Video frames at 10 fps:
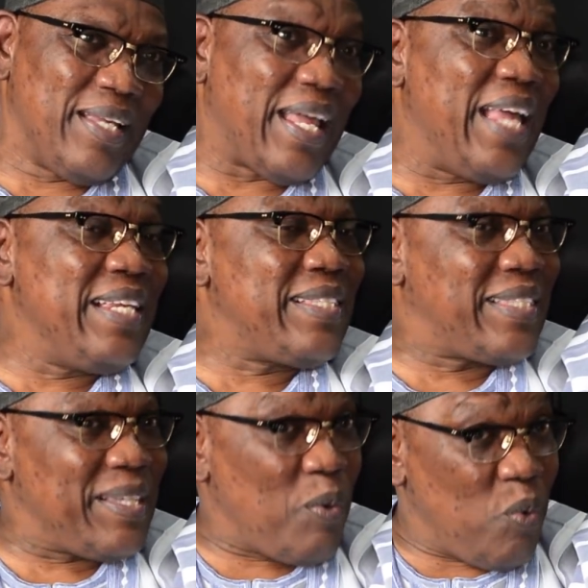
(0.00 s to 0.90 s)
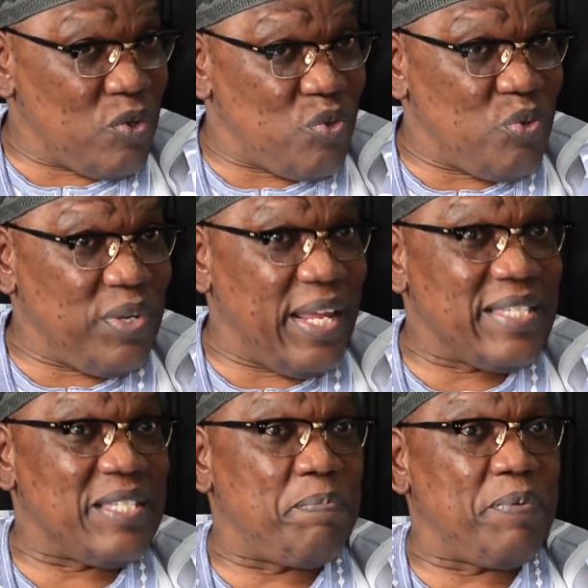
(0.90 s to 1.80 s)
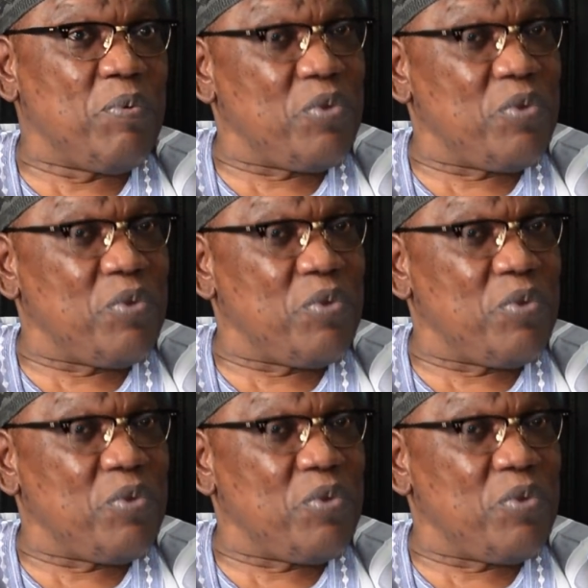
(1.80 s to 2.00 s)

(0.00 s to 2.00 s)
that anything we want to do in SDP,